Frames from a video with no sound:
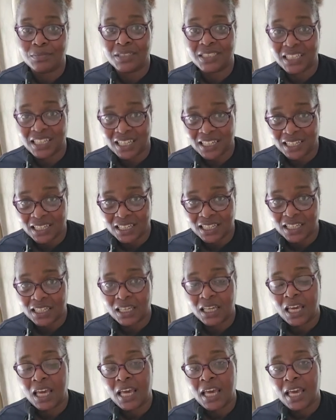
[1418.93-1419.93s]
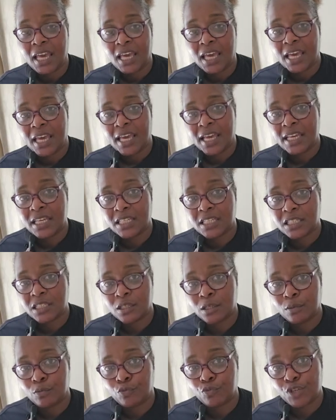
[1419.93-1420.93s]
digging and
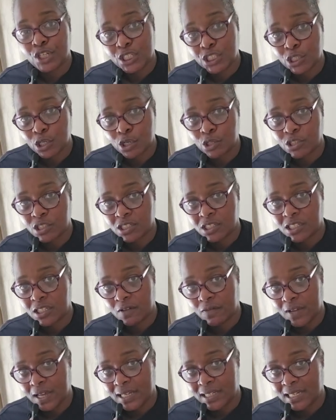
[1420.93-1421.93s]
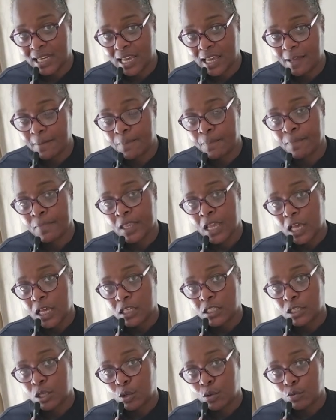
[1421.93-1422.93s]
some research and stuff like that.
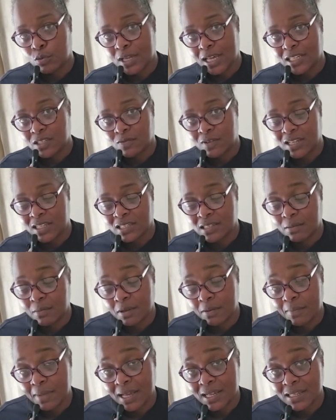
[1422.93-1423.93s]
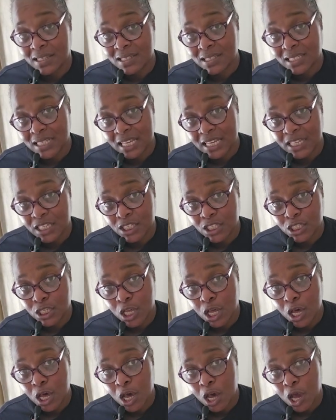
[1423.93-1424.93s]
So that's why some of my scents
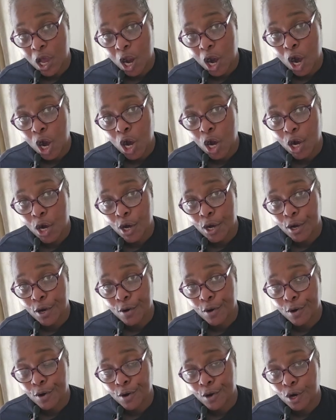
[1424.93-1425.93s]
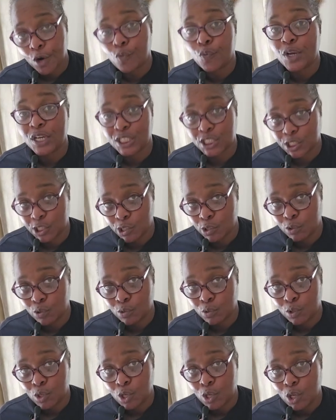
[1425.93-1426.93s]
are
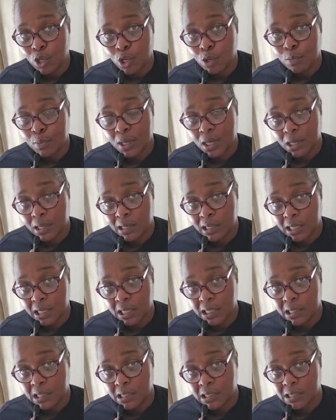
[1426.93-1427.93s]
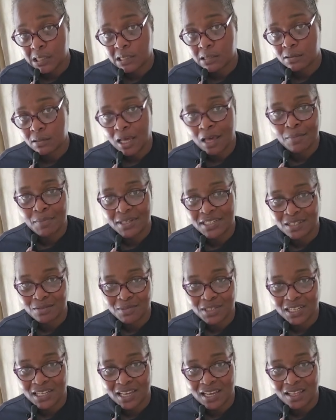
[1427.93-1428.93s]
original because I mix
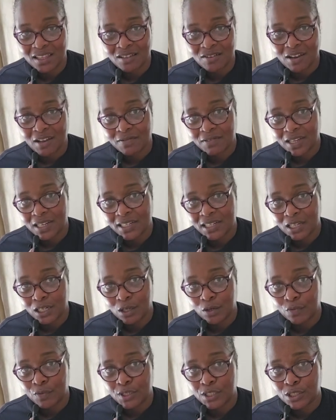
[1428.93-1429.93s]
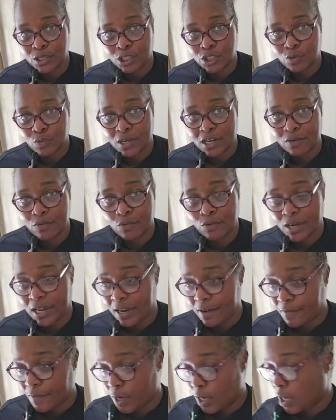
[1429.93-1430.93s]
them together after I did a little research or
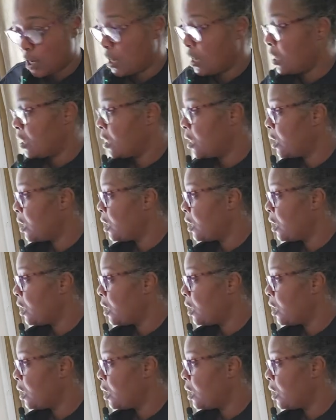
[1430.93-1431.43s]
whatever.